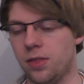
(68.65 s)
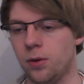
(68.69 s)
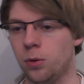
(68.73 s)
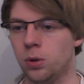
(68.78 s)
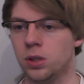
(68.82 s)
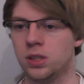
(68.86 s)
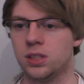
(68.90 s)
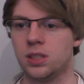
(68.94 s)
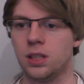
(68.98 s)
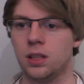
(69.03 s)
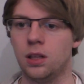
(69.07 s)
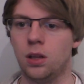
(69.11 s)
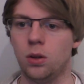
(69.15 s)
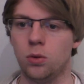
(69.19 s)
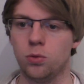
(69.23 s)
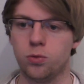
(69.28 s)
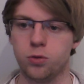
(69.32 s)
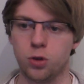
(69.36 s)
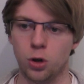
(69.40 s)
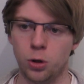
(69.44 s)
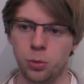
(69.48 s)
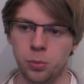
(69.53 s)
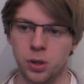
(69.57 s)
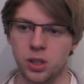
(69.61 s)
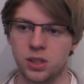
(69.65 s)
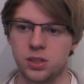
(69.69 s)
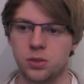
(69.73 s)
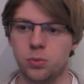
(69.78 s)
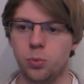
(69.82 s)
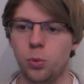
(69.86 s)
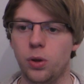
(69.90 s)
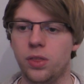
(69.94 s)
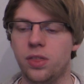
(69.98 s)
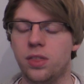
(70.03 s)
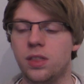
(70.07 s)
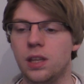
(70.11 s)
There was a little rumours
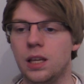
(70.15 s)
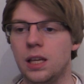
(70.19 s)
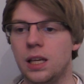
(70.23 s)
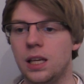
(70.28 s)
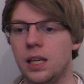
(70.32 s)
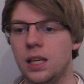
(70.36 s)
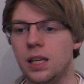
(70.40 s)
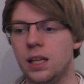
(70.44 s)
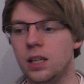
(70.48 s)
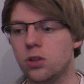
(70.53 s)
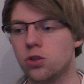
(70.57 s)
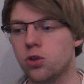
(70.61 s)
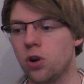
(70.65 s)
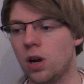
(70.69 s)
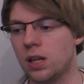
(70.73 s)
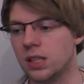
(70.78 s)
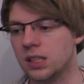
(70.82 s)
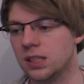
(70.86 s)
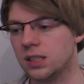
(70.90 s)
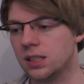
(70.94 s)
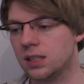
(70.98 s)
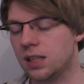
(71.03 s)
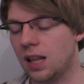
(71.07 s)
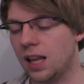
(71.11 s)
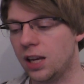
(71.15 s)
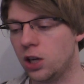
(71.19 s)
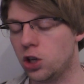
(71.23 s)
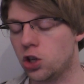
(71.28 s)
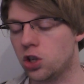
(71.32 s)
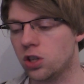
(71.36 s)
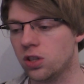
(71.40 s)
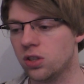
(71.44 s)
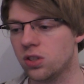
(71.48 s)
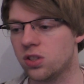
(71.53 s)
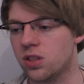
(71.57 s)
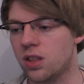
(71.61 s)
with the
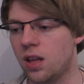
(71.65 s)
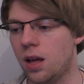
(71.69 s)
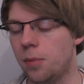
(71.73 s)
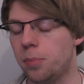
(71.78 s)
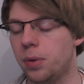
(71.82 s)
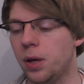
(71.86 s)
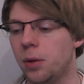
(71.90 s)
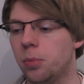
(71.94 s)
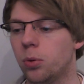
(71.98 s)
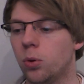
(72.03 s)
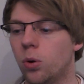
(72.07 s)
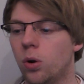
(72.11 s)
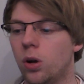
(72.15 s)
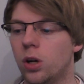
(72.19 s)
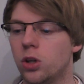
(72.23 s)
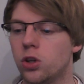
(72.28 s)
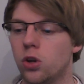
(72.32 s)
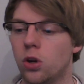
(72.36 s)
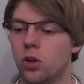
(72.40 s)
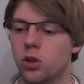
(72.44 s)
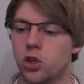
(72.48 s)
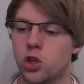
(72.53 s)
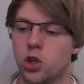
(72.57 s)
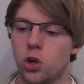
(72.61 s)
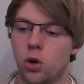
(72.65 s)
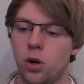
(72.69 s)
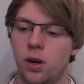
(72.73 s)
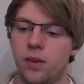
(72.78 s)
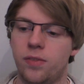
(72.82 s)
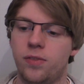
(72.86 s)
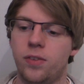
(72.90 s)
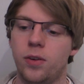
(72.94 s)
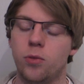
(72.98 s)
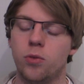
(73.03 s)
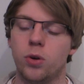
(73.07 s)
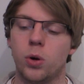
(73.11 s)
translations that people were unsure
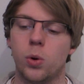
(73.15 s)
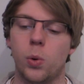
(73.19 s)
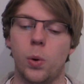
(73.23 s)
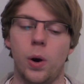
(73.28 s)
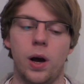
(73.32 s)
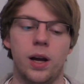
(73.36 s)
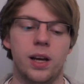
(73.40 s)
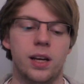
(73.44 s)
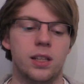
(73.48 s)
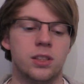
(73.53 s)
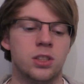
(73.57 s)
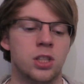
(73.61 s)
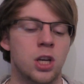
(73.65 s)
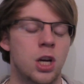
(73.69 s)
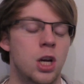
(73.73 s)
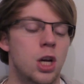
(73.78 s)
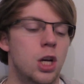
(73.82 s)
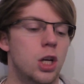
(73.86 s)
if it required